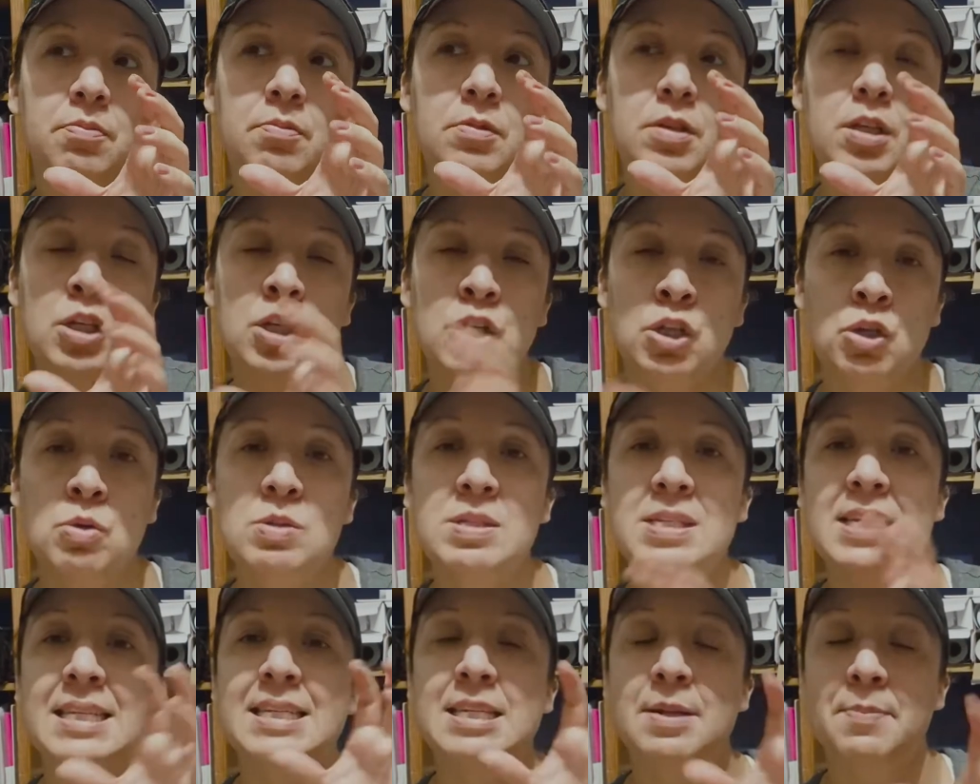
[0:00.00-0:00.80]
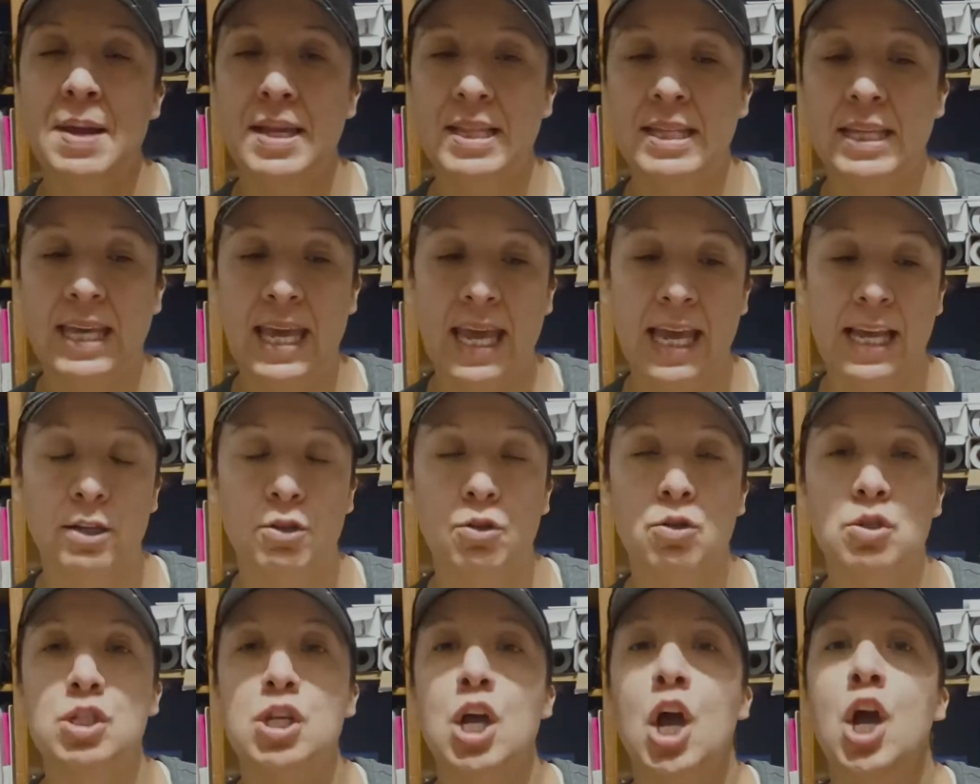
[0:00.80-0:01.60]
using to make the
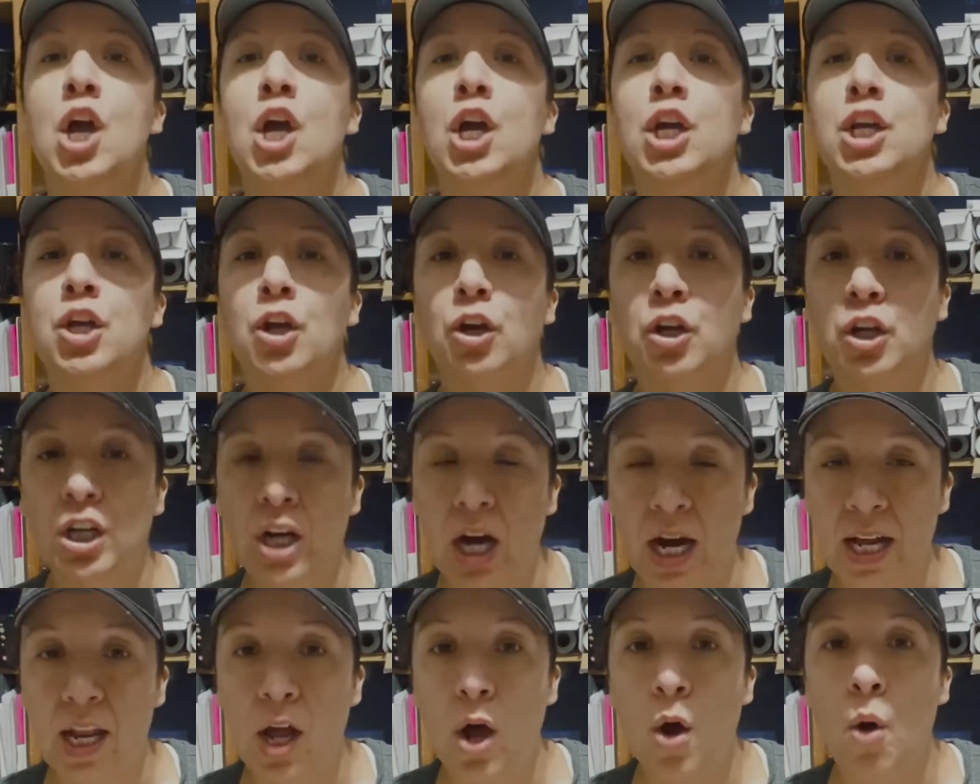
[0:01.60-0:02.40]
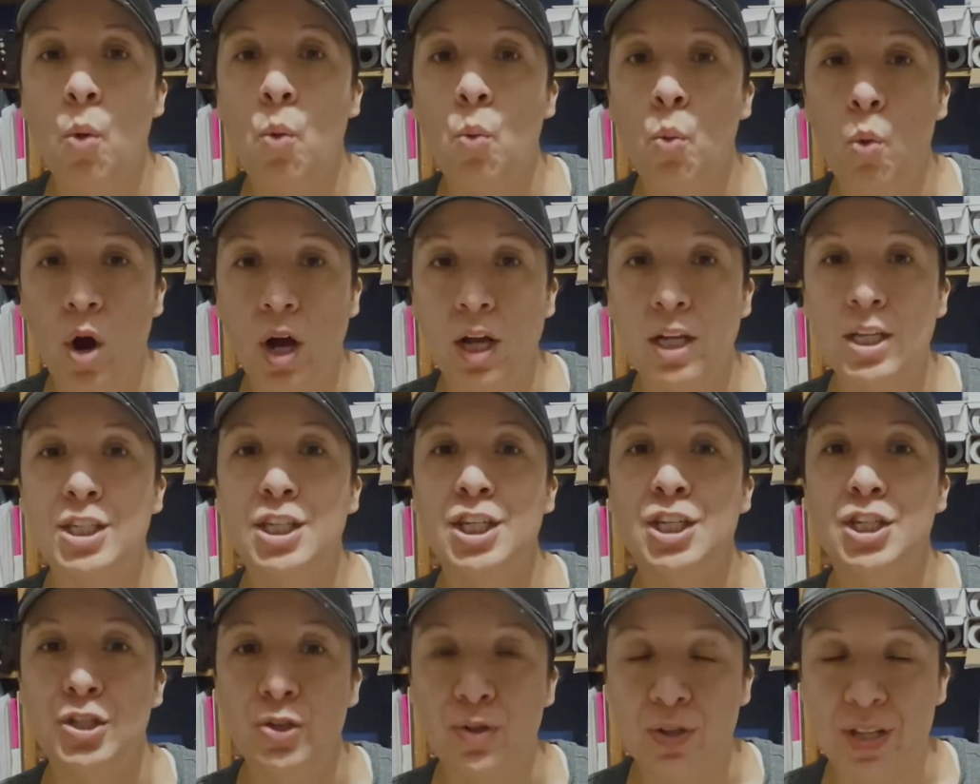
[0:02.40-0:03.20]
candles. You're gonna want to
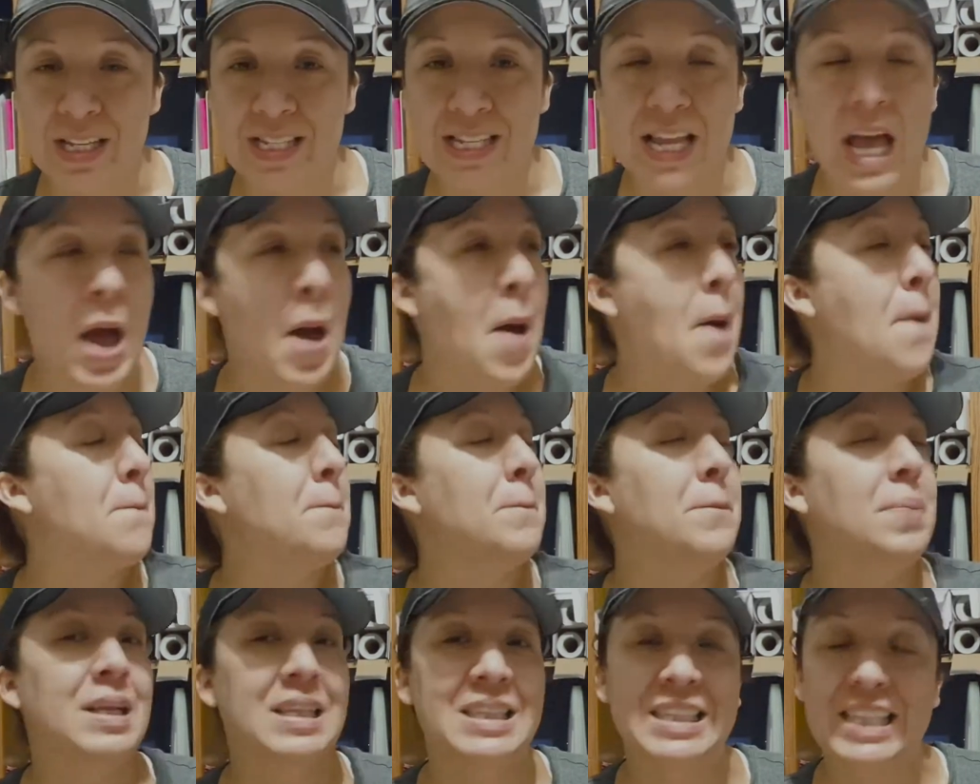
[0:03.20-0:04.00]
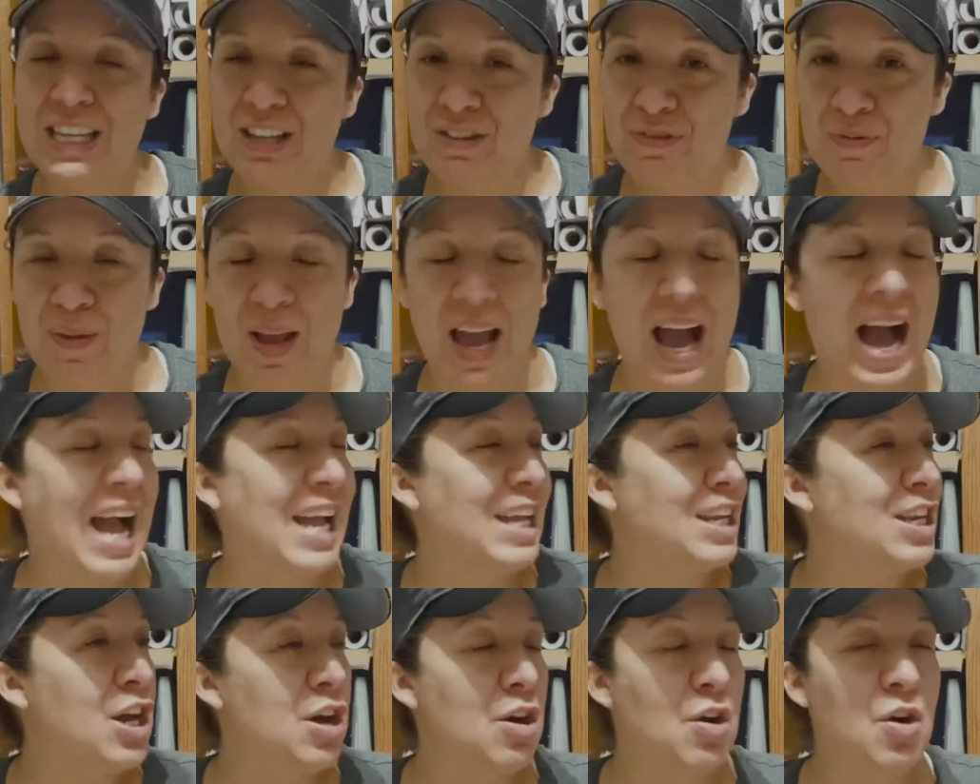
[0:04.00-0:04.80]
do this. Believe me, I
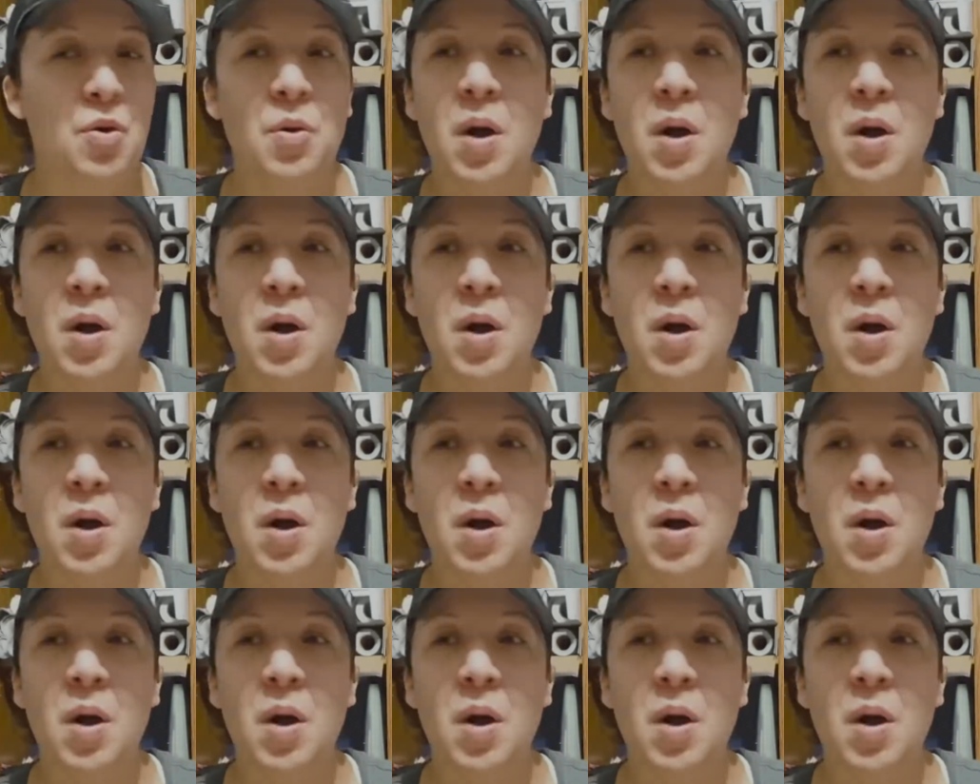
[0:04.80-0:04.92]
know